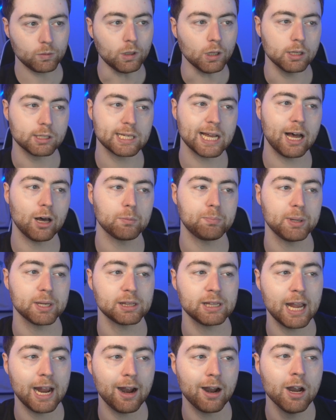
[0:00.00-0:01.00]
Solid pick
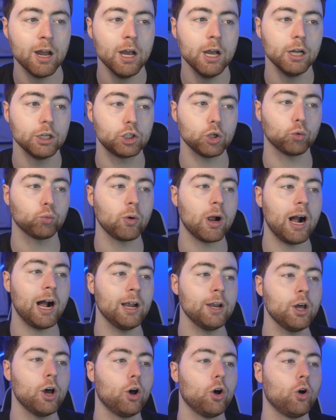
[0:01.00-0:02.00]
there.
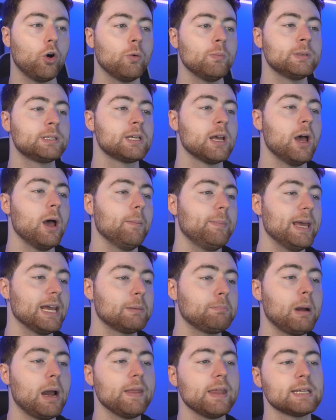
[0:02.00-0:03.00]
DaRon Holmes, picked
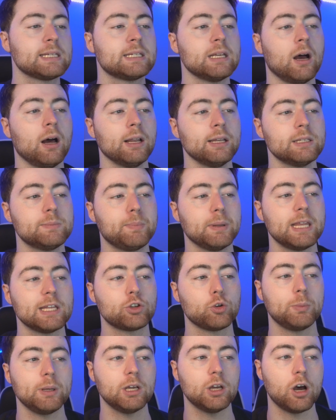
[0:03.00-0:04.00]
by the Suns, but this
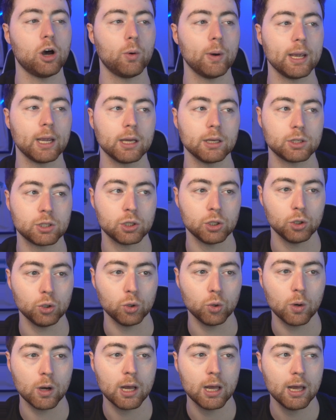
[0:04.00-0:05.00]
will be going
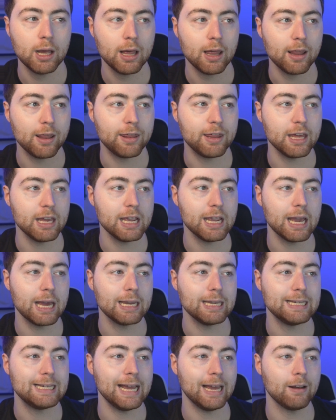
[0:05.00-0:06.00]
to the
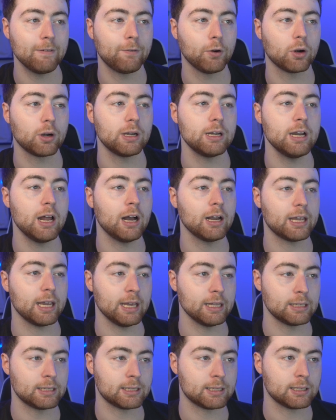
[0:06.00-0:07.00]
Denver
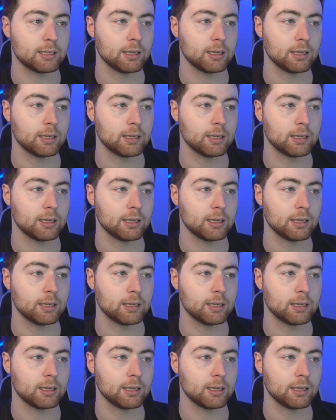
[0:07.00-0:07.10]
Nuggets.